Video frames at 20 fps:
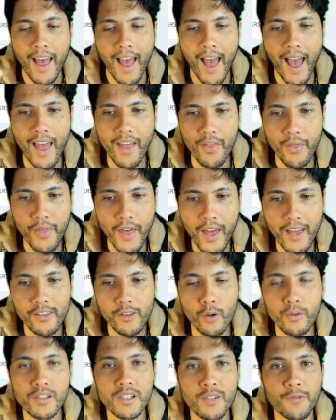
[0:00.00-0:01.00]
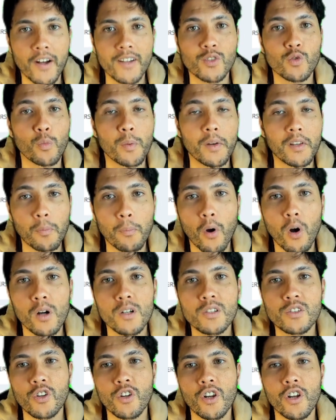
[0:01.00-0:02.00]
and then those funds will be
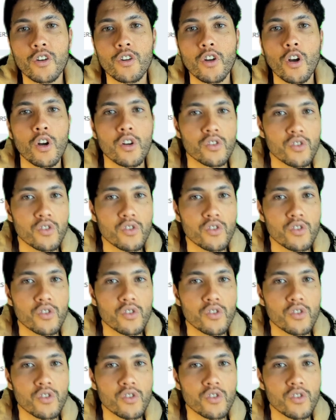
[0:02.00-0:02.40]
deposited